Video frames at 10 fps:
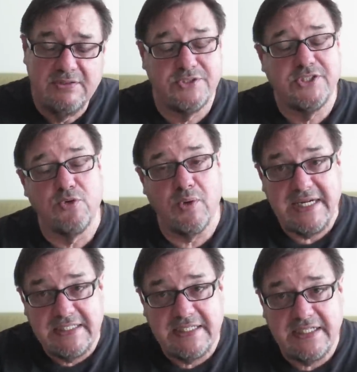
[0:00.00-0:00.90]
It was a
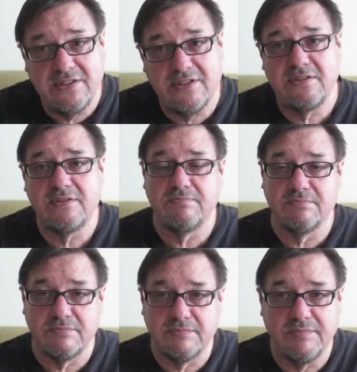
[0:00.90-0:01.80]
great deal.
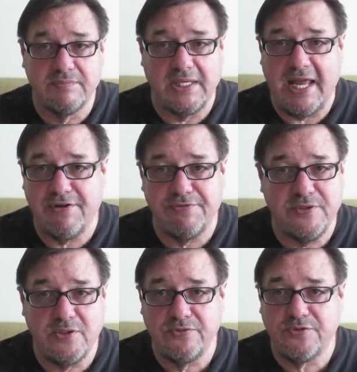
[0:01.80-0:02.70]
A lot of
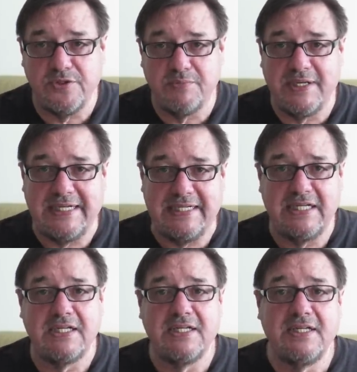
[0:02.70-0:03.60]
phone for the money.